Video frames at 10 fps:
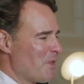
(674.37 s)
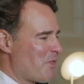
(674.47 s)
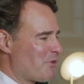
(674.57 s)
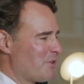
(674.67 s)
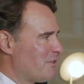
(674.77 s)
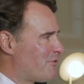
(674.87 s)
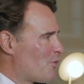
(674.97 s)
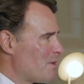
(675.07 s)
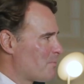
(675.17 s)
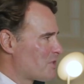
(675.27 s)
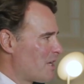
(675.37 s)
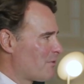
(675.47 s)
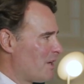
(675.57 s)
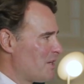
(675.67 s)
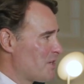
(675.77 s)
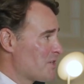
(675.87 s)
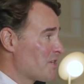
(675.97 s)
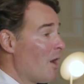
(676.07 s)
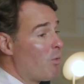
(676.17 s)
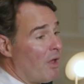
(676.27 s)
30 and 40%
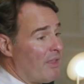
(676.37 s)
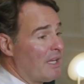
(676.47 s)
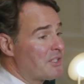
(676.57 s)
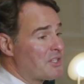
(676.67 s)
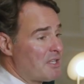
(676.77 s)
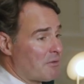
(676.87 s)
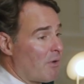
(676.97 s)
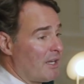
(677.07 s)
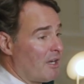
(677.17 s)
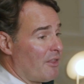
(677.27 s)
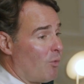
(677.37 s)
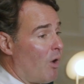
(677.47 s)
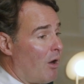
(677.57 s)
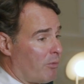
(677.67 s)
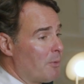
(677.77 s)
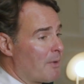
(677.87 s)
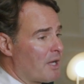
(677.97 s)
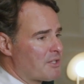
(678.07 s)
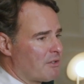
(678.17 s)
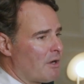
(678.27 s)
raises. Well, they can see the writing on the wall.
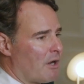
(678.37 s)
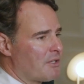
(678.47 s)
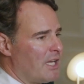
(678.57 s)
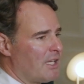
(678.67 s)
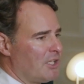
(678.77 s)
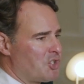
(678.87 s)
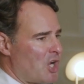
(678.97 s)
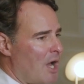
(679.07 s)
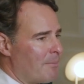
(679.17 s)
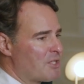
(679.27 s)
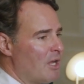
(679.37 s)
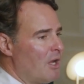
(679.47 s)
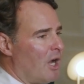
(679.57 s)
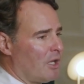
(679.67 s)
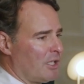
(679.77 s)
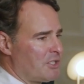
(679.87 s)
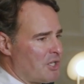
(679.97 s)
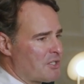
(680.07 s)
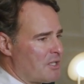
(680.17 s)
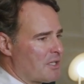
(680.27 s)
Robots are taking jobs on
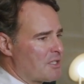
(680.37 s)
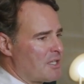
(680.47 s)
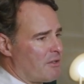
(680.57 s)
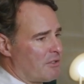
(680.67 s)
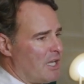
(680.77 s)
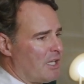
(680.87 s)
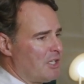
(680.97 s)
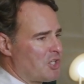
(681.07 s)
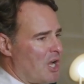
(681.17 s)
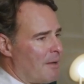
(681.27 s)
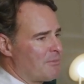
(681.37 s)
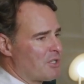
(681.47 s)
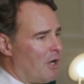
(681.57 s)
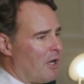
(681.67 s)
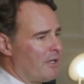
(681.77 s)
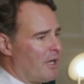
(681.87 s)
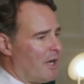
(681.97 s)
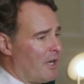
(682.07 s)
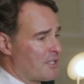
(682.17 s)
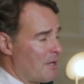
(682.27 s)
logistics. They're taking jobs on
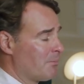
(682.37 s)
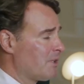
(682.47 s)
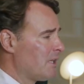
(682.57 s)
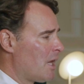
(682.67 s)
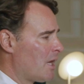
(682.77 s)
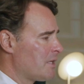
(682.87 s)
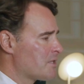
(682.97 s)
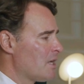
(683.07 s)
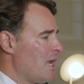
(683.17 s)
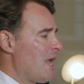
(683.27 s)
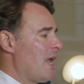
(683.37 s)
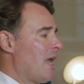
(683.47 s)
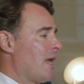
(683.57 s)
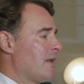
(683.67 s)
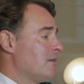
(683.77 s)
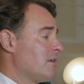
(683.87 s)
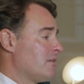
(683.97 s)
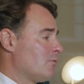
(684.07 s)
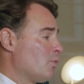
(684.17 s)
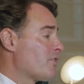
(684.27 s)
assembly lines,
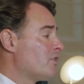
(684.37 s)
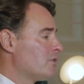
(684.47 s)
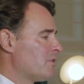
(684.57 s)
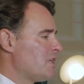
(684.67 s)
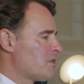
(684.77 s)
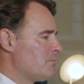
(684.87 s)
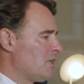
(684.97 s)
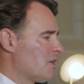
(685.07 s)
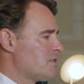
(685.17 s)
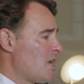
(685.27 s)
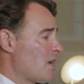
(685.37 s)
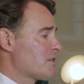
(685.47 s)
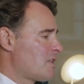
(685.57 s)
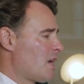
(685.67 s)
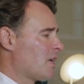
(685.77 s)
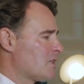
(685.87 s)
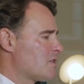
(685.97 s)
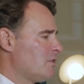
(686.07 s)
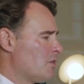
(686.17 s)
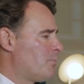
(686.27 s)
and with good reason, because yes, that gets
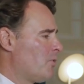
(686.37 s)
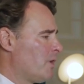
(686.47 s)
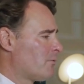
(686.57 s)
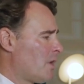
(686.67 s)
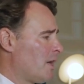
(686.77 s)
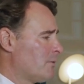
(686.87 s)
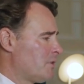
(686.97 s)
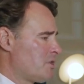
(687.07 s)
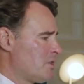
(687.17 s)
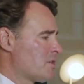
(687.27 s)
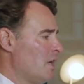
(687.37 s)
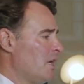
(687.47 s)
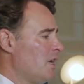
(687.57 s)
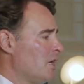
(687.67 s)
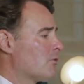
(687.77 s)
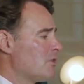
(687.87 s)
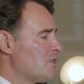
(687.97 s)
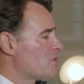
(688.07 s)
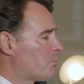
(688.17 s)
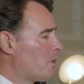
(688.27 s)
at your point, Ryan, which is
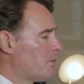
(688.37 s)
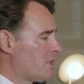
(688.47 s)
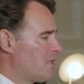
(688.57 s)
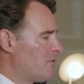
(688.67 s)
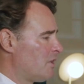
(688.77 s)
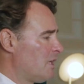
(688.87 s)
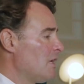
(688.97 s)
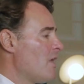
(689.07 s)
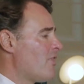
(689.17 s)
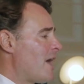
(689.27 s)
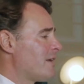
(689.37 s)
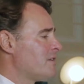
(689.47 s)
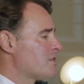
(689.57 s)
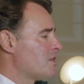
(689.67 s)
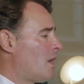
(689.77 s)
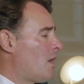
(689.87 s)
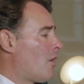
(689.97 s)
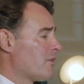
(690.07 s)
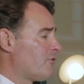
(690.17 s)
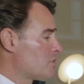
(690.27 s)
increased productivity. That is
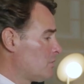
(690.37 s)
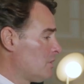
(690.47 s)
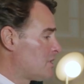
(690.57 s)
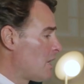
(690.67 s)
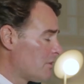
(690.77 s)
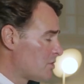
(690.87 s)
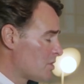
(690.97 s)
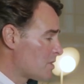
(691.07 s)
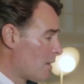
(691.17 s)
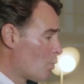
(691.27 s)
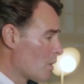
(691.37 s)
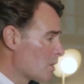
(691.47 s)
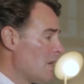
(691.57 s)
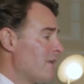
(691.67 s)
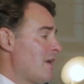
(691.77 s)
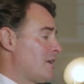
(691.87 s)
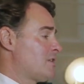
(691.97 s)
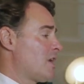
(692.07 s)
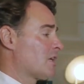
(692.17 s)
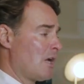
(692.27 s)
artificial intelligence at work. That is
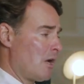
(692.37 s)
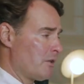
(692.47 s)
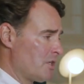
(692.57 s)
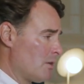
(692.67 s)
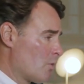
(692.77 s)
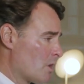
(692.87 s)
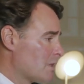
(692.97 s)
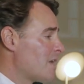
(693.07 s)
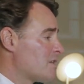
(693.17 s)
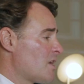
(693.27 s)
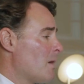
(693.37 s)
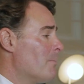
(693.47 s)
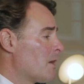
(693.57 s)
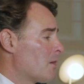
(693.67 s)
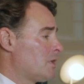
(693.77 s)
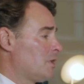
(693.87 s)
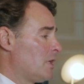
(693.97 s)
technology at work. That is American